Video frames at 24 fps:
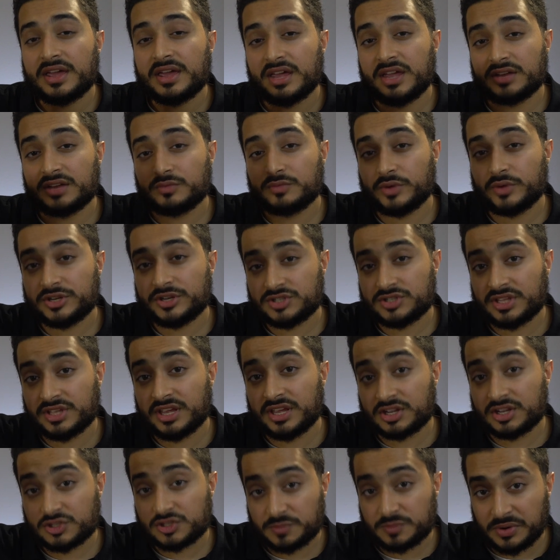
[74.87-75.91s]
in which they
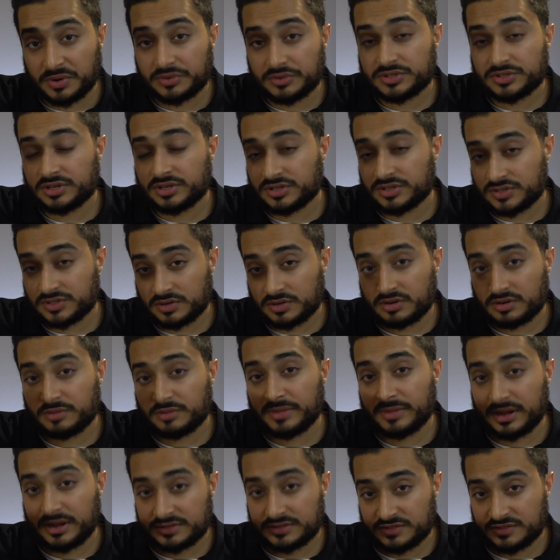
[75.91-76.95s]
expose you to certain
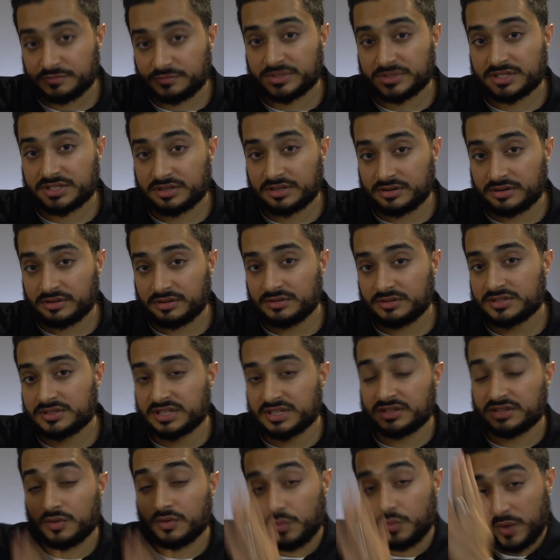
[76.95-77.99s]
amounts of materials
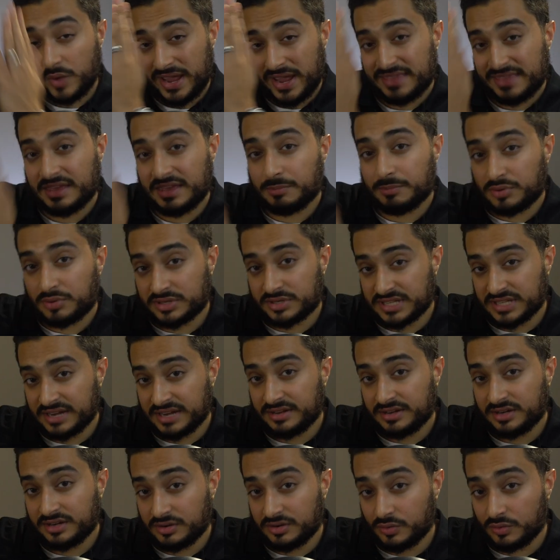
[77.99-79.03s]
and the way they present
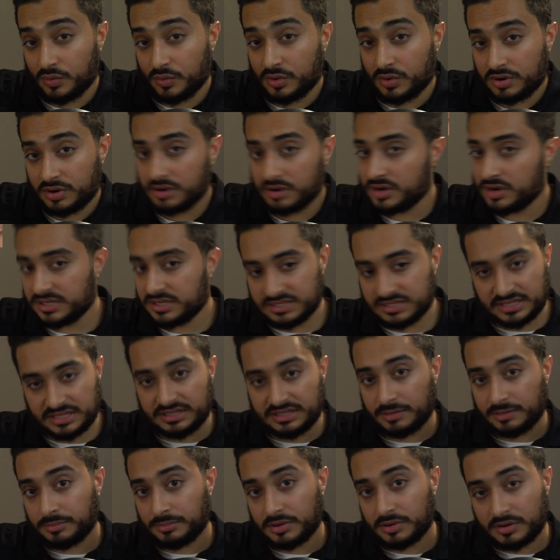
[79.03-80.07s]
it in order is in
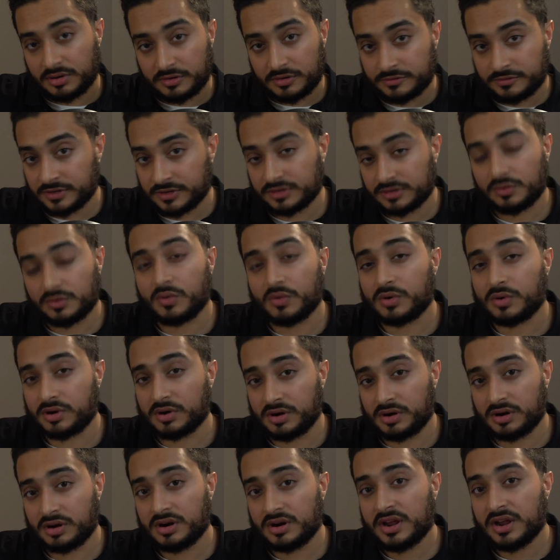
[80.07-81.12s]
the perfect
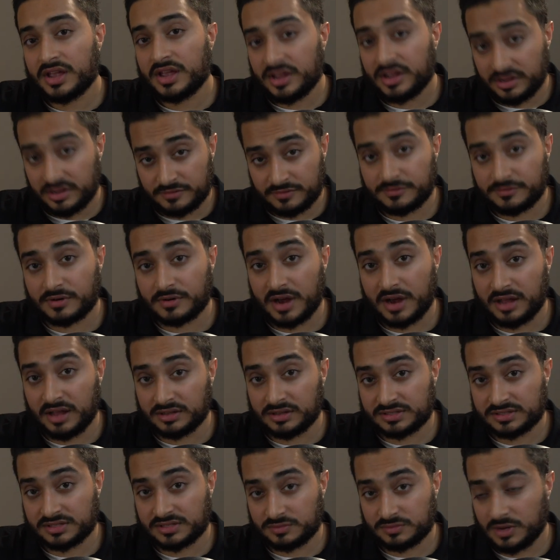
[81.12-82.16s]
order in
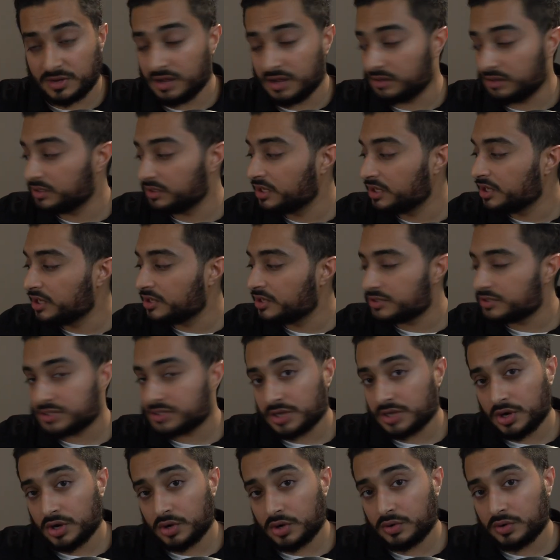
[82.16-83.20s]
Feralis as well.
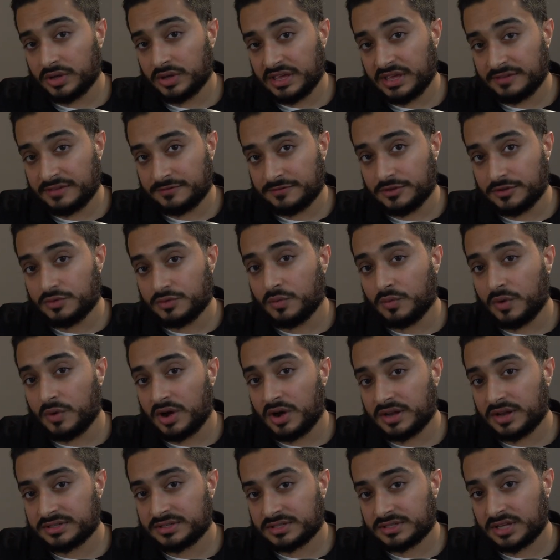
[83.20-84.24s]
So if you
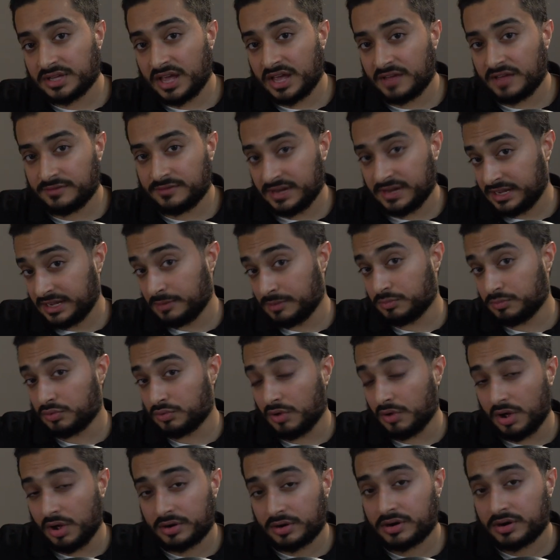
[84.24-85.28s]
want to have like a
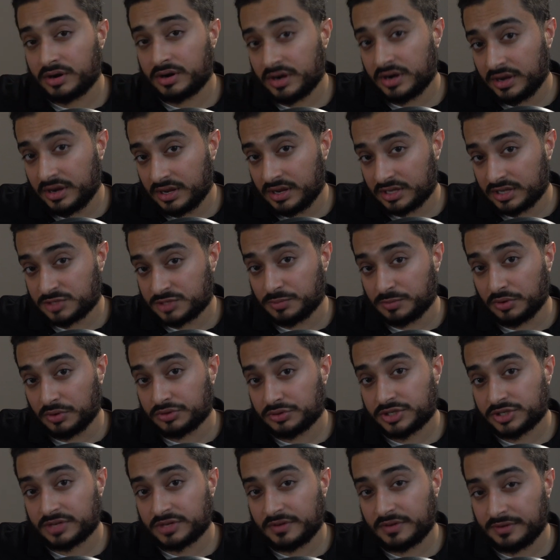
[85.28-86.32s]
broader
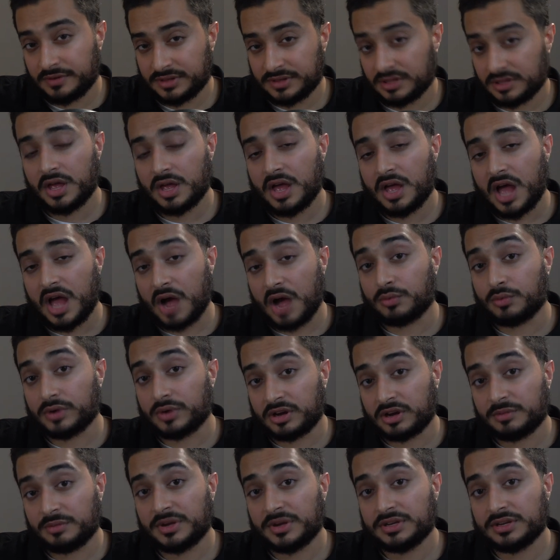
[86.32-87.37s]
exposure of everything, I would
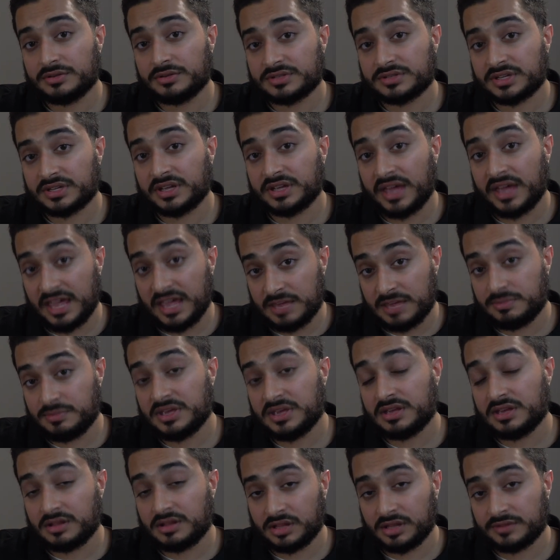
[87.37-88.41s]
recommend using
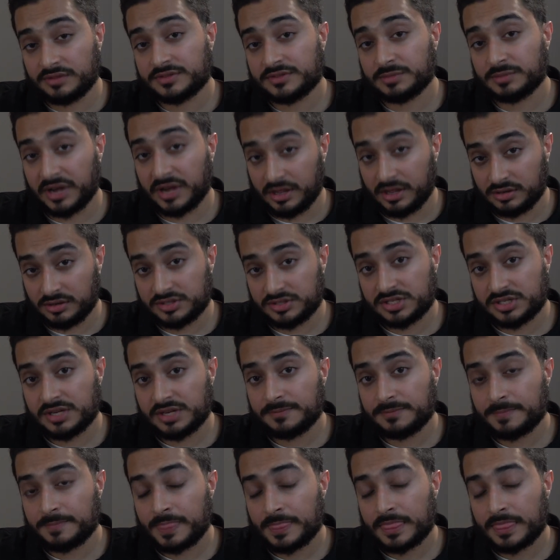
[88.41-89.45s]
AP Cliffs
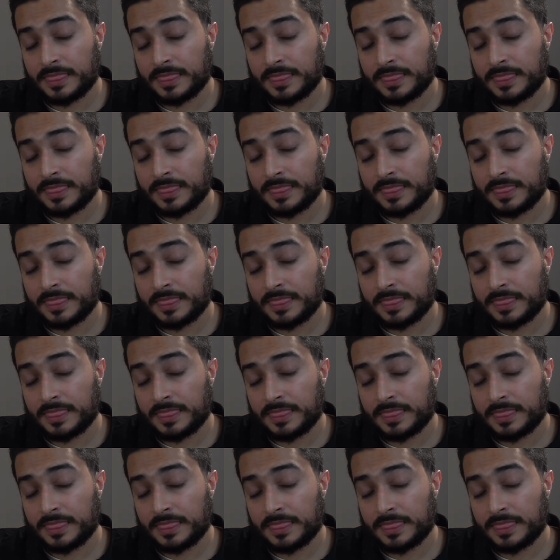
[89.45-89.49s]
Biology.